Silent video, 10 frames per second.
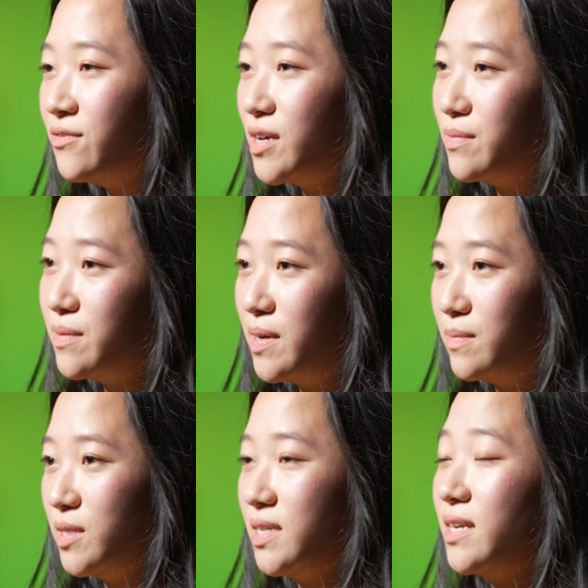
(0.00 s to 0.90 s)
family
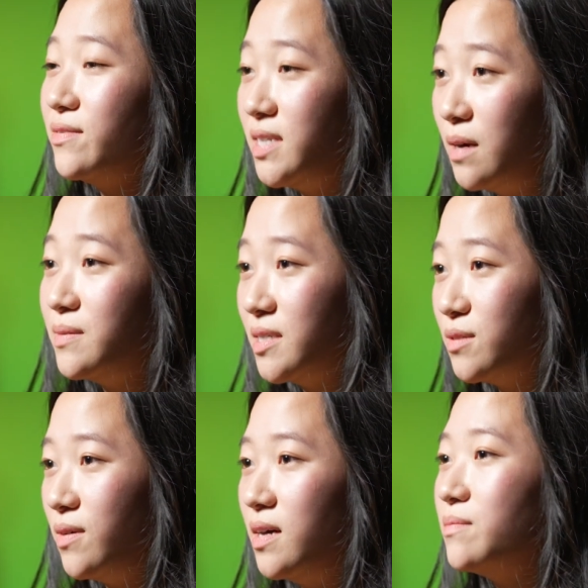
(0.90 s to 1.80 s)
members that have adopted
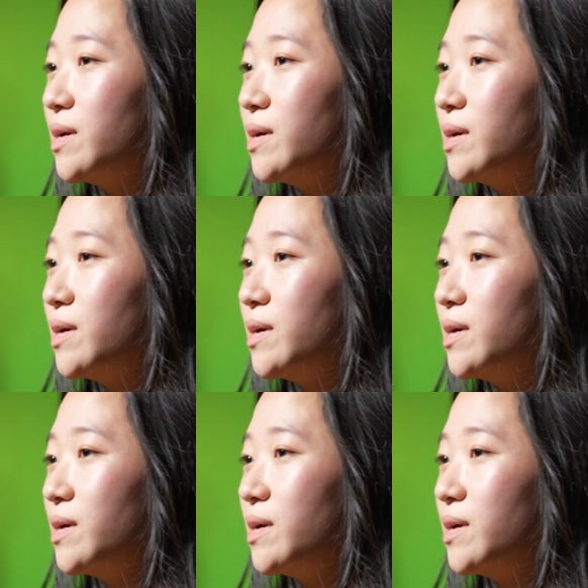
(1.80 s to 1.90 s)
as well.